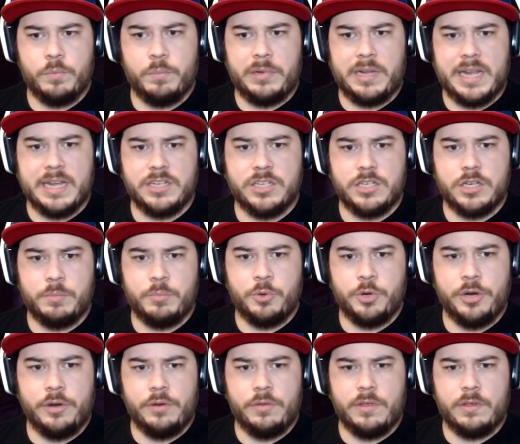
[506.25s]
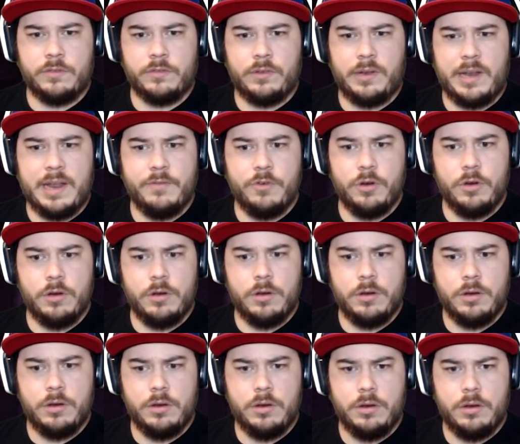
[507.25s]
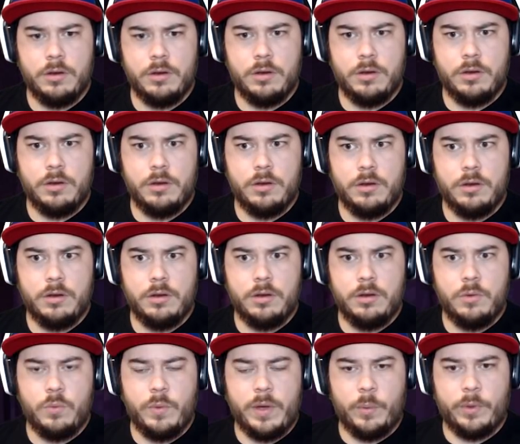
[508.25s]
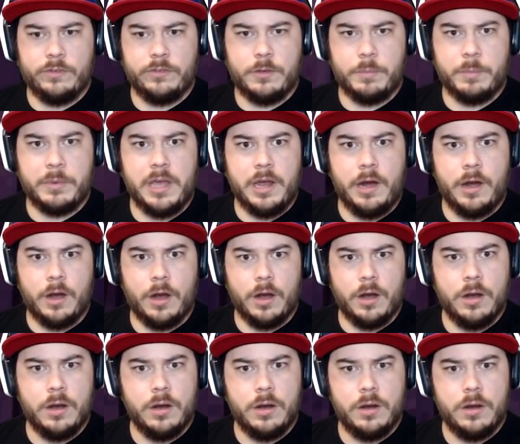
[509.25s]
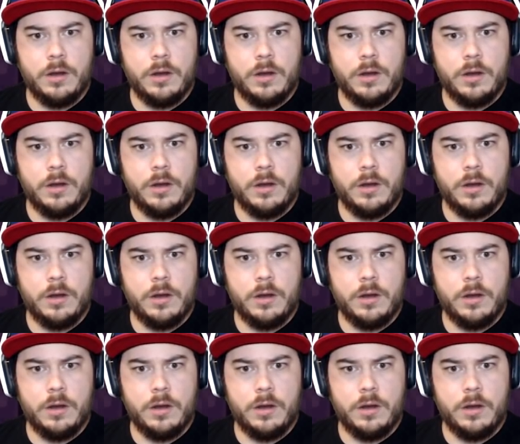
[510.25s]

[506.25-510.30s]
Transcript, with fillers: place to put this lever. Wait, what's up here?